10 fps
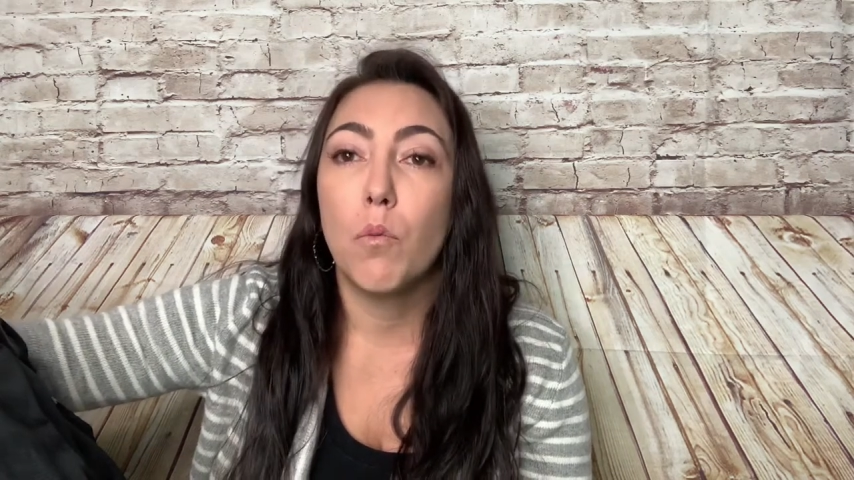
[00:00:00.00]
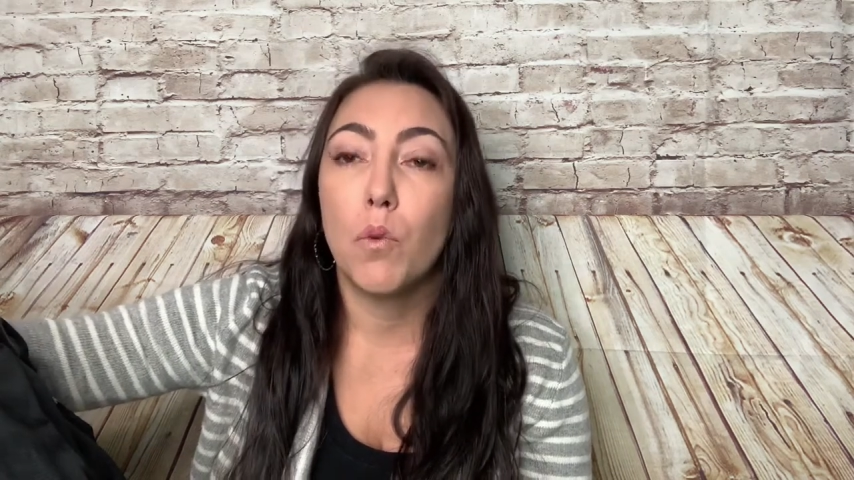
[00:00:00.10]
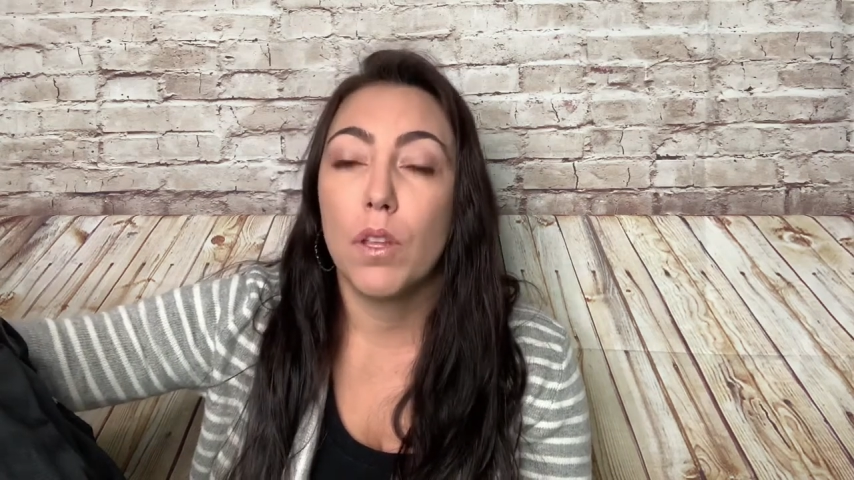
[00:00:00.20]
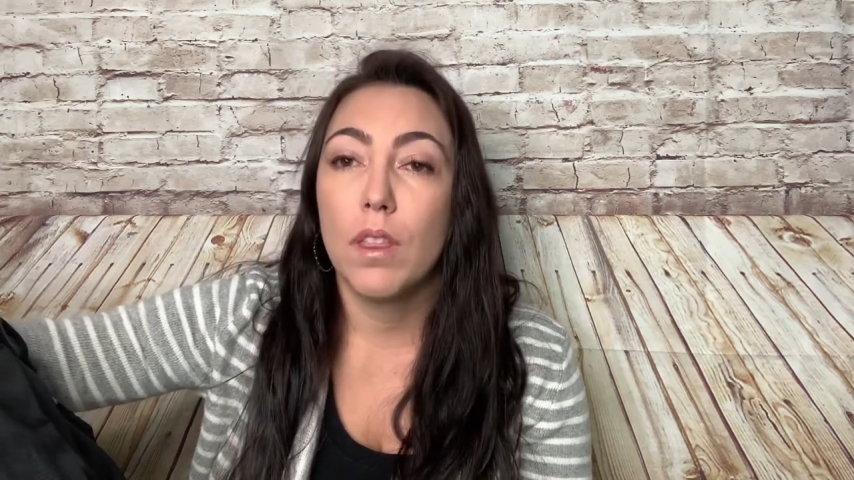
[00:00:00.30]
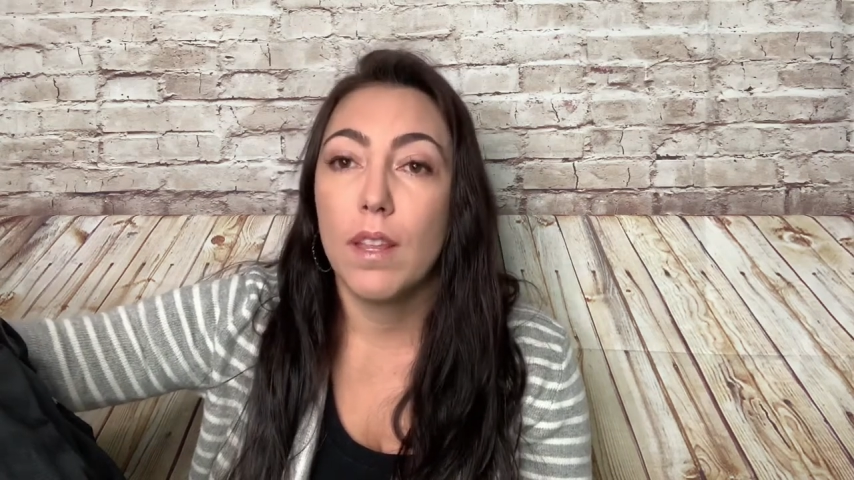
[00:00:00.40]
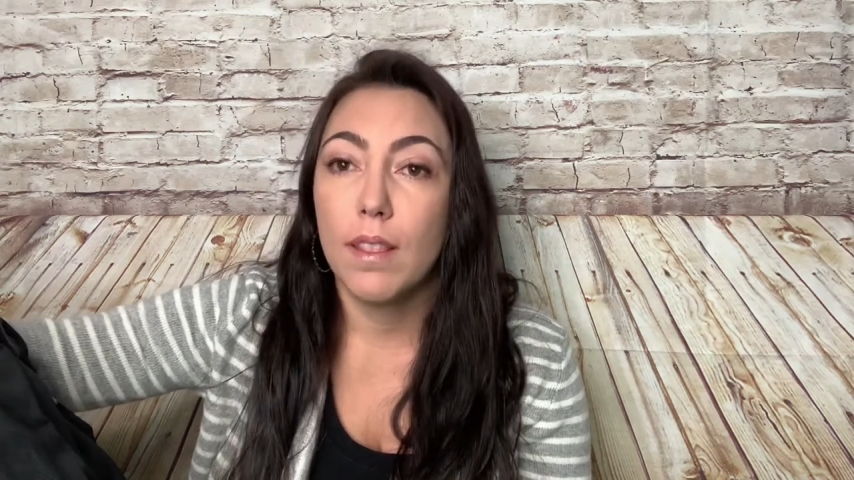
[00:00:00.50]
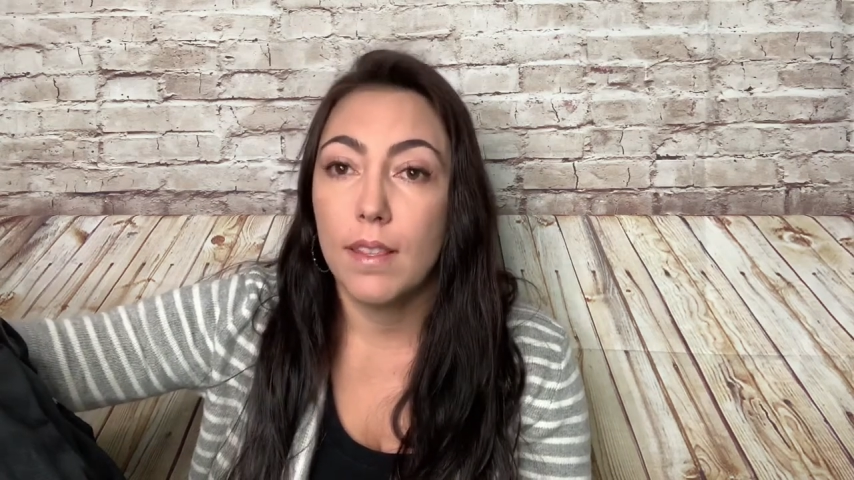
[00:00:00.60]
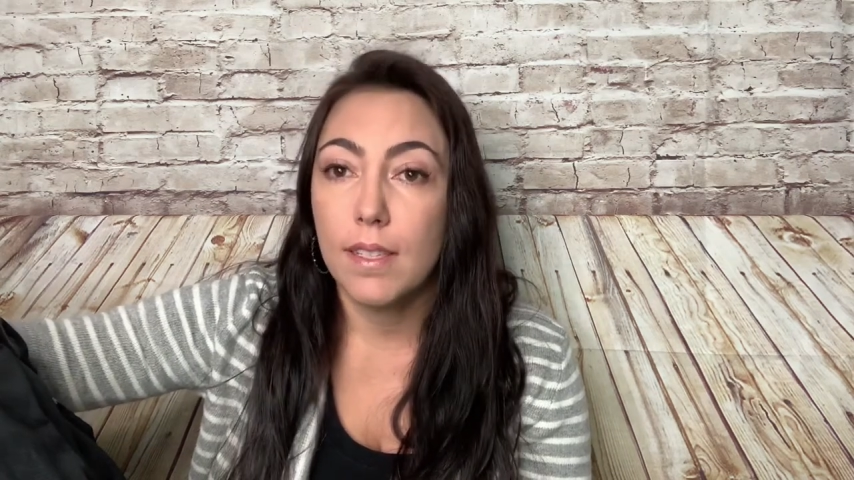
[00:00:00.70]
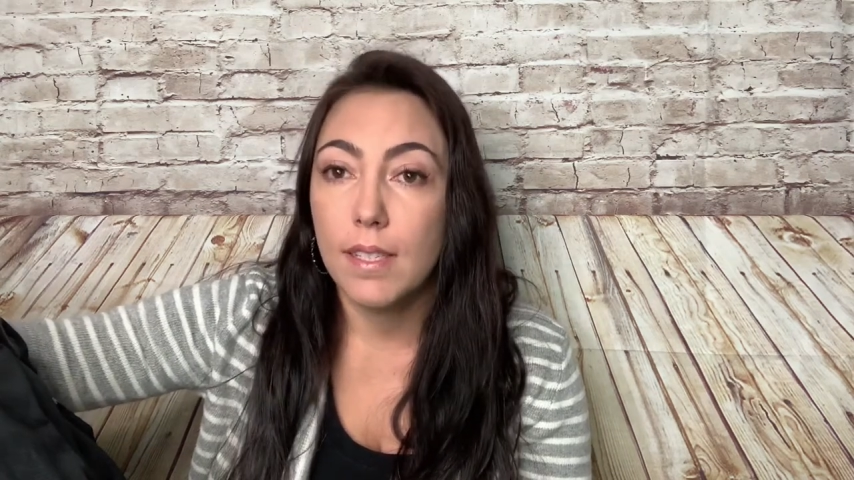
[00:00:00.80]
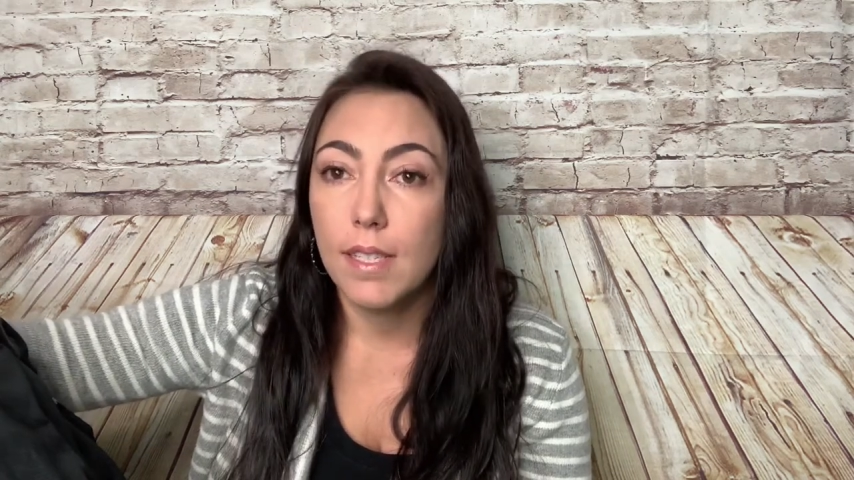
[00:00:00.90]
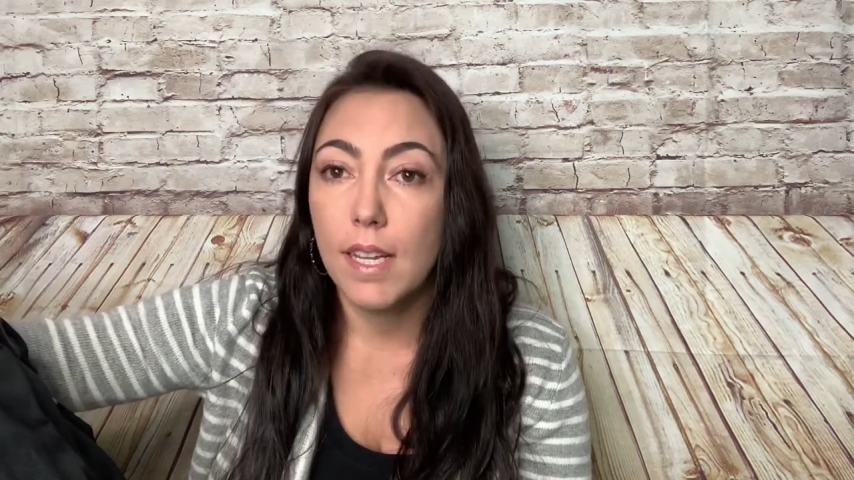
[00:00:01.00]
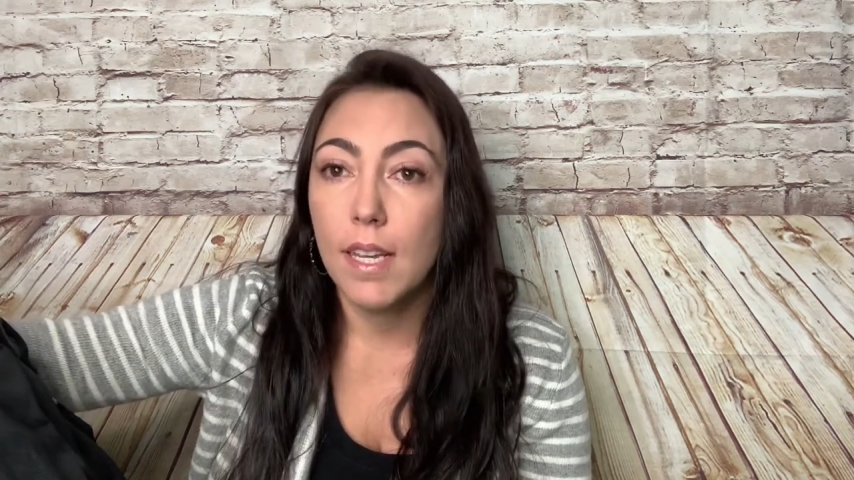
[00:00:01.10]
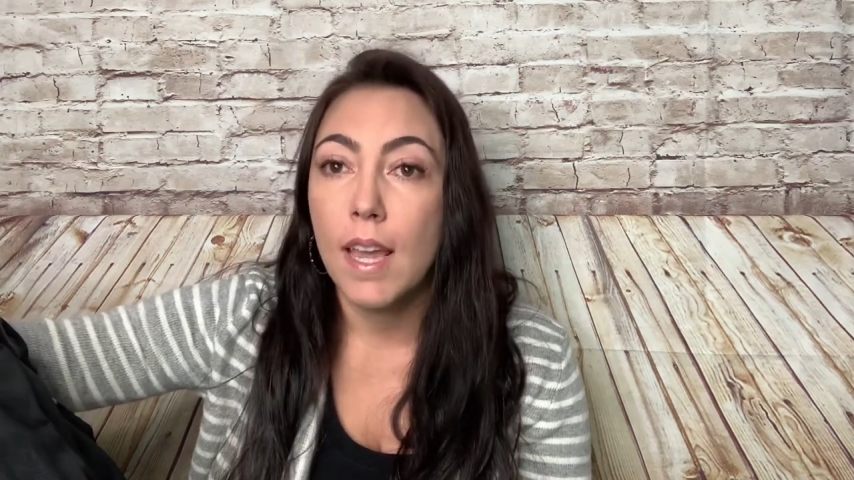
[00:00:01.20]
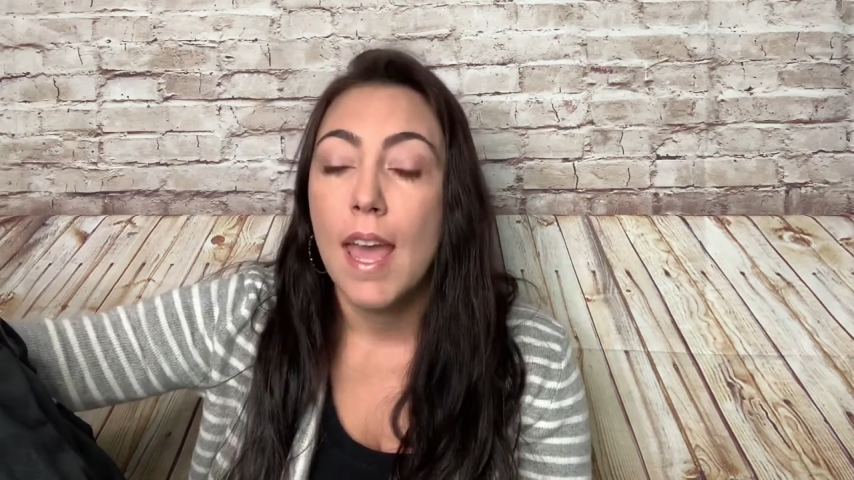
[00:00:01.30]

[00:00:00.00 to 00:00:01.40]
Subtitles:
worth listing,